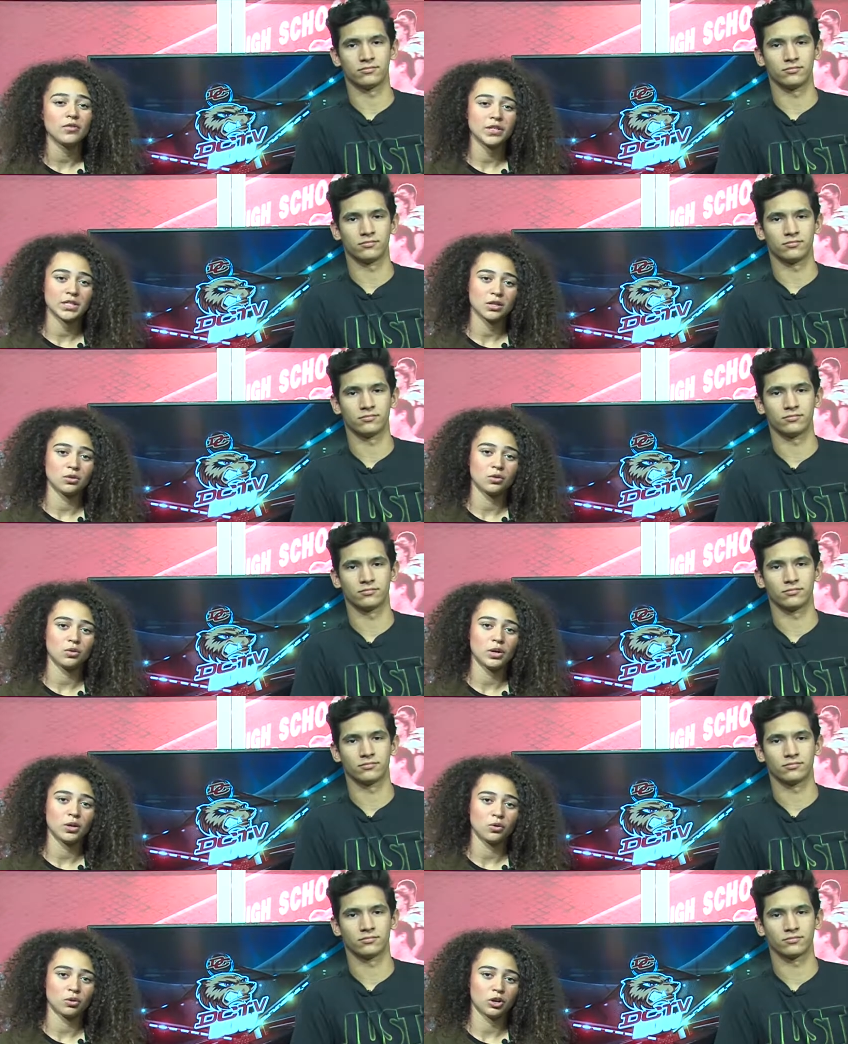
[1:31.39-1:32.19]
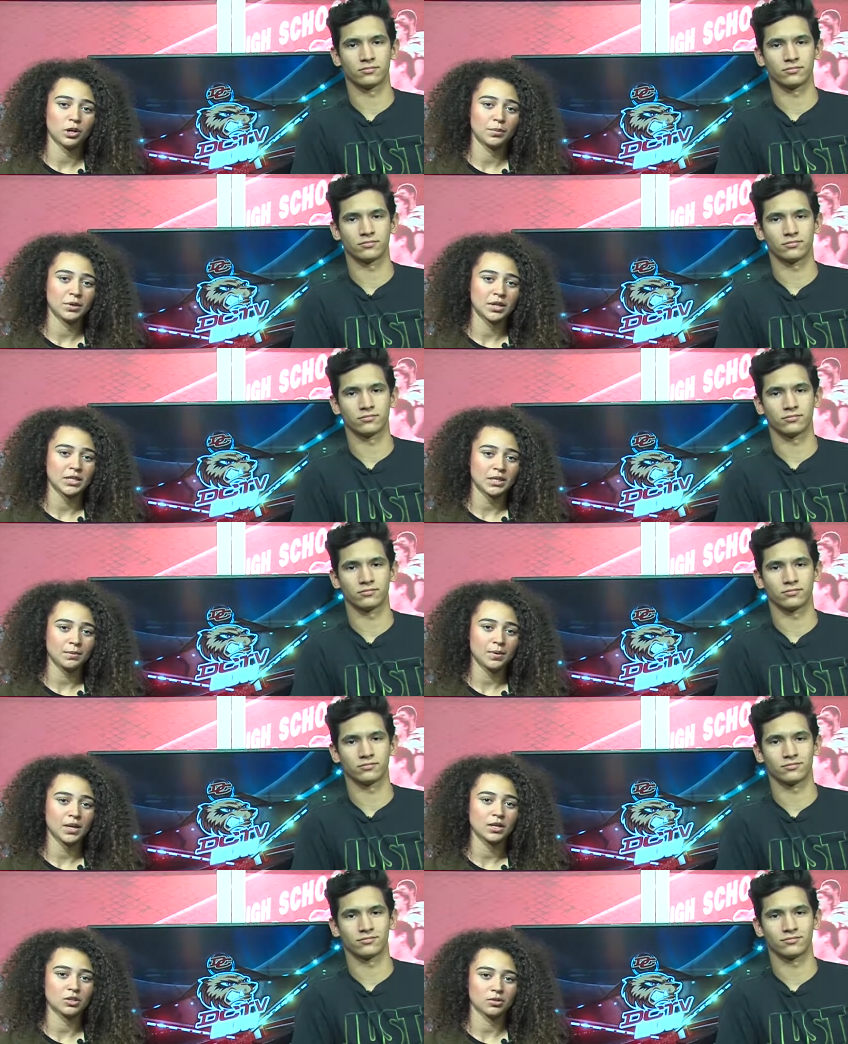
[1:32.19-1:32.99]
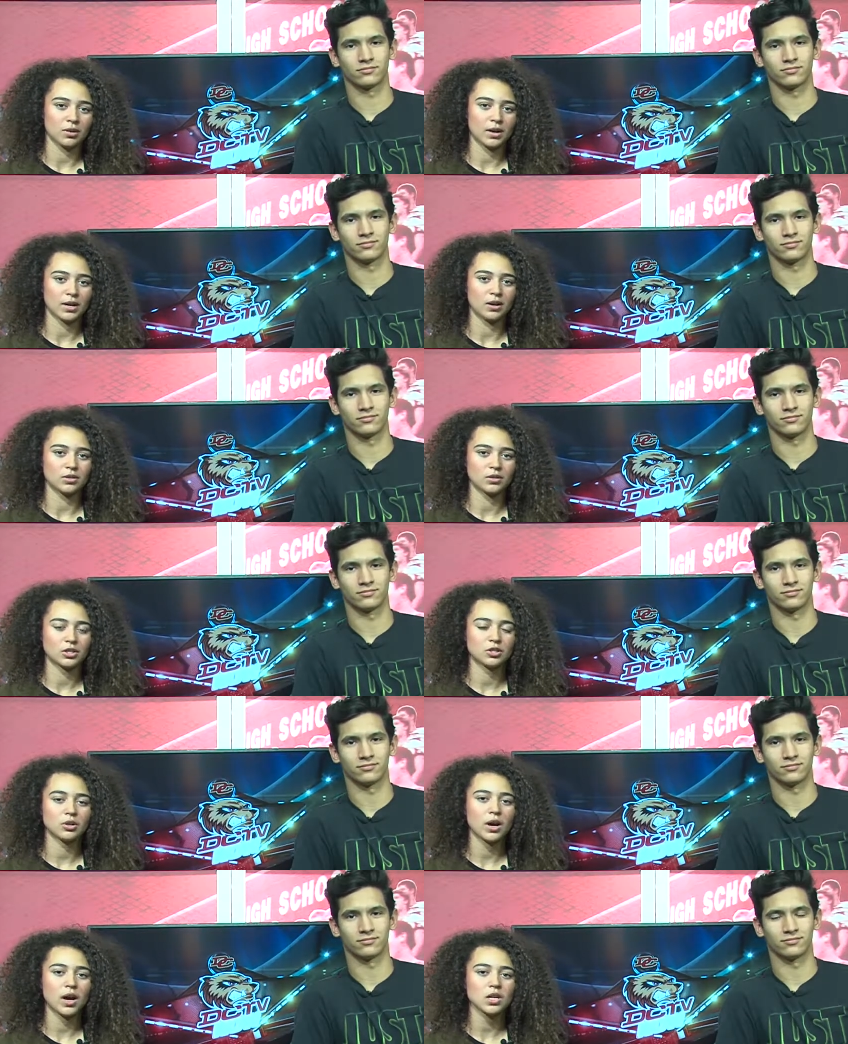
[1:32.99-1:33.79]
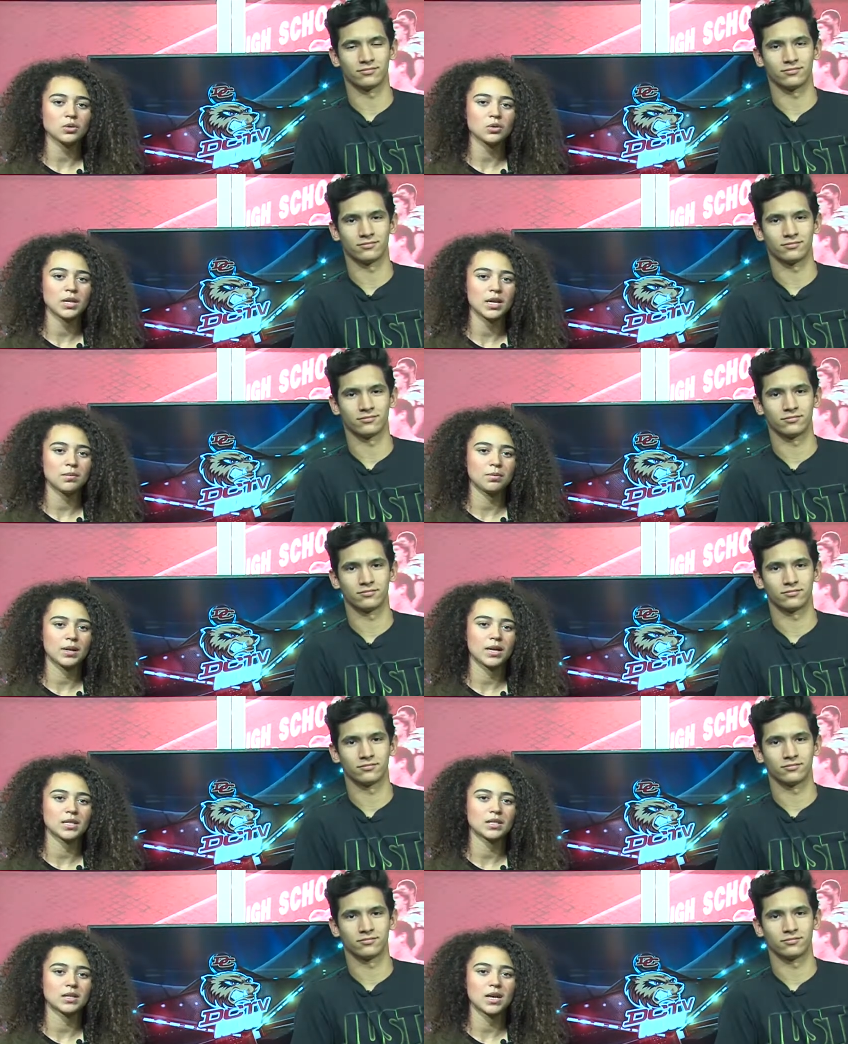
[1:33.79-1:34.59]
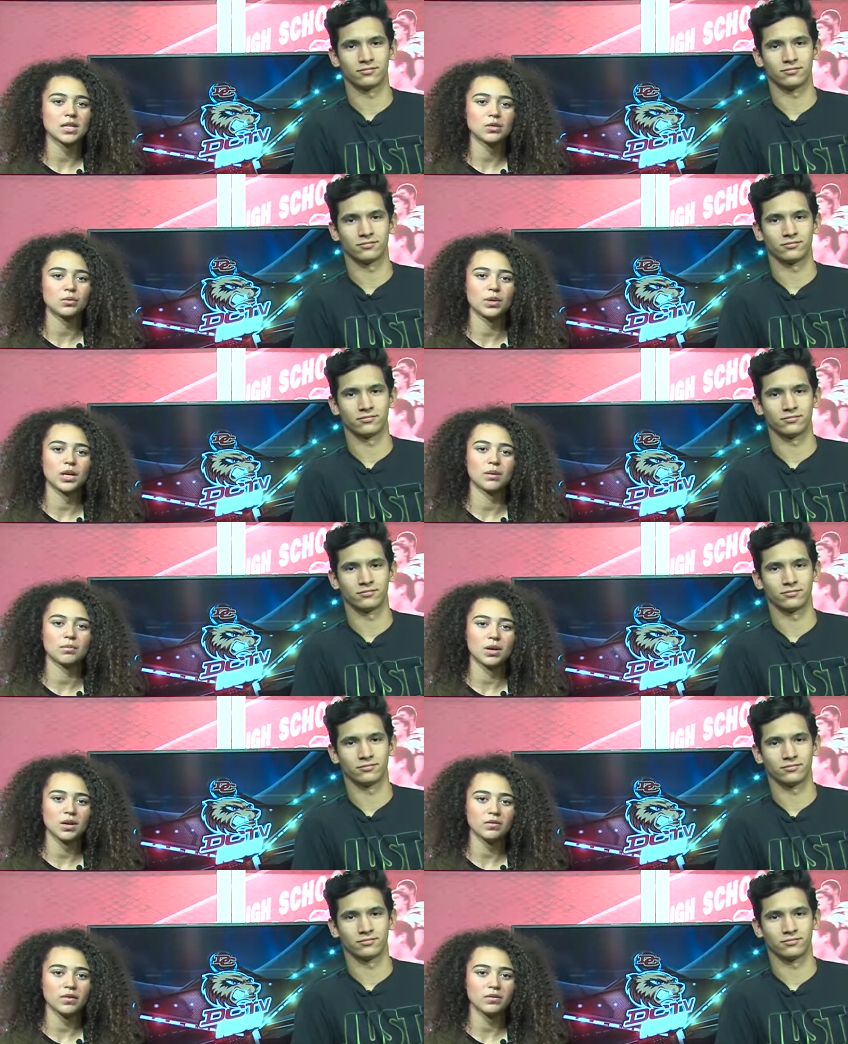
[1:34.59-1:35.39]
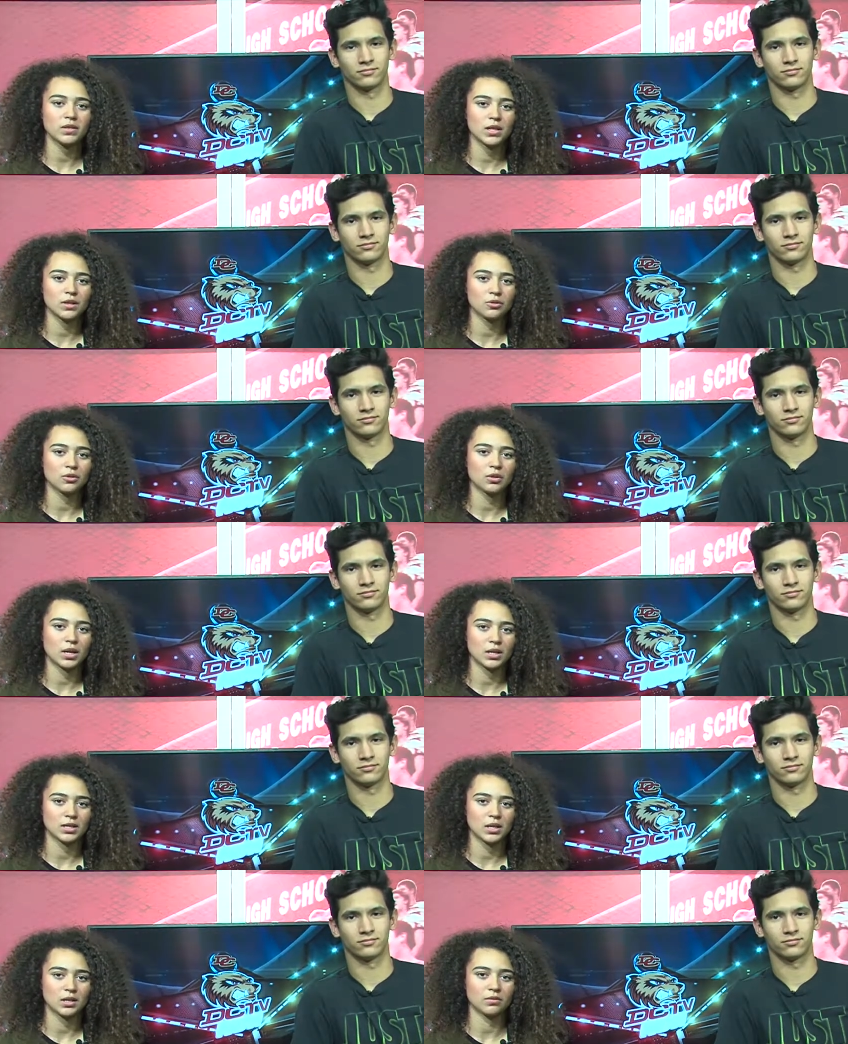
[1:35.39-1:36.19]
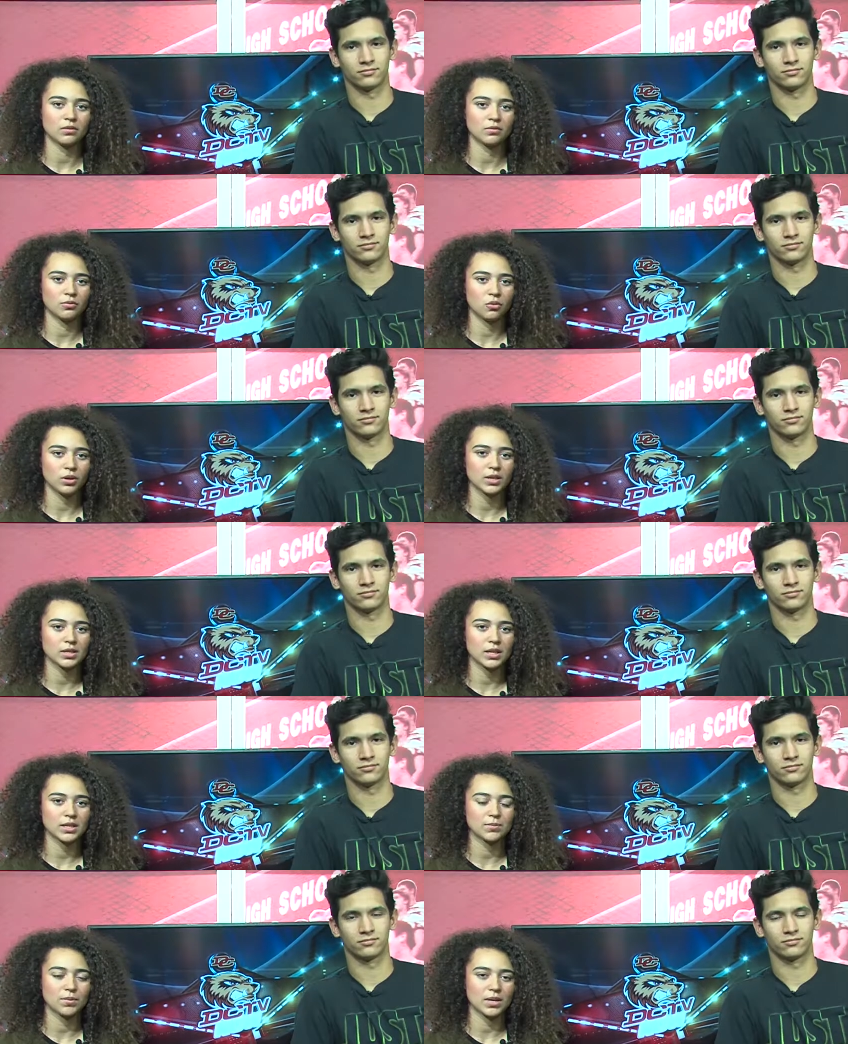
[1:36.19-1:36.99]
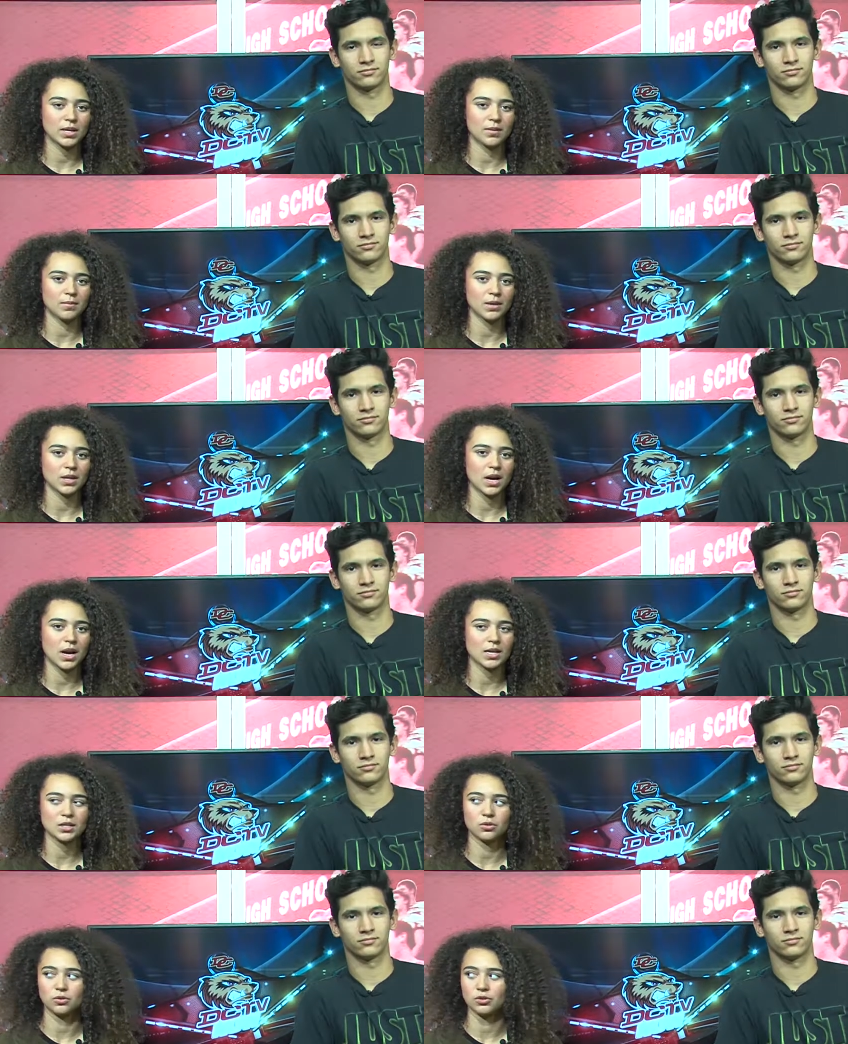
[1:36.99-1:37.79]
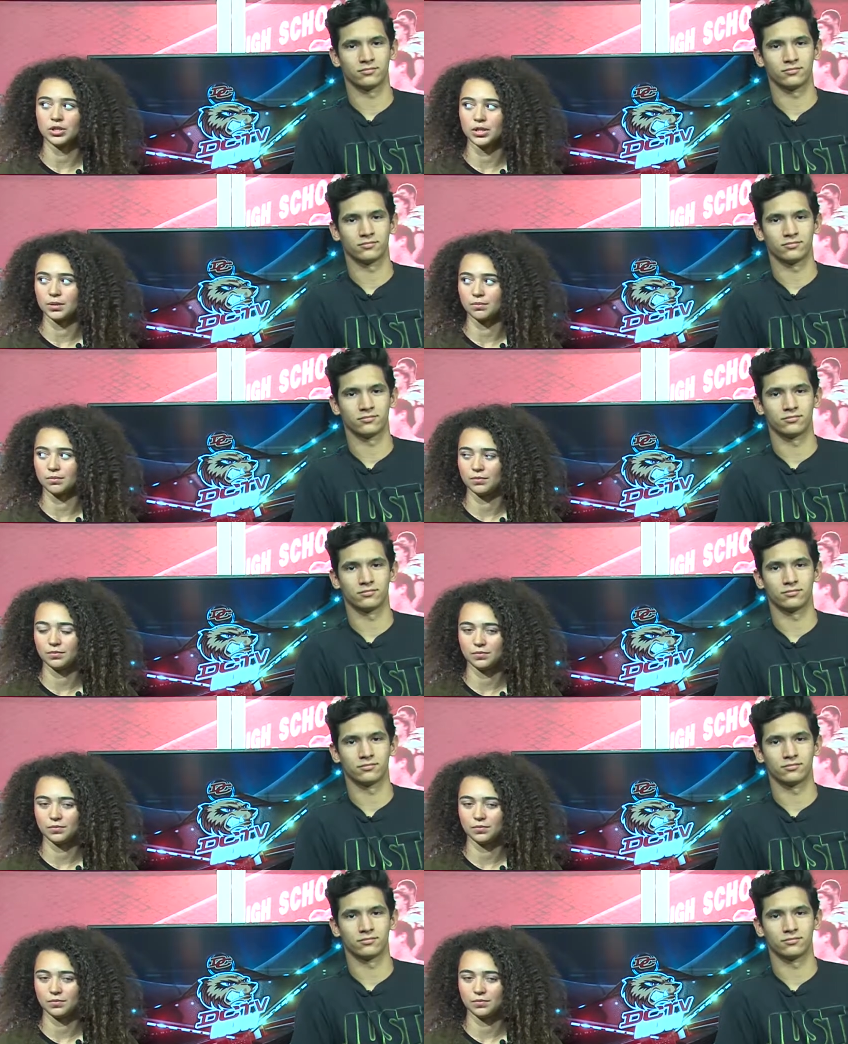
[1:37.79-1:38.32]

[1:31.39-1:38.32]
Speaker 1: physical in order to participate in tryouts. Tryouts will take place next week, May 15th through 19th from 4 to 6 p.m. in the high school gym.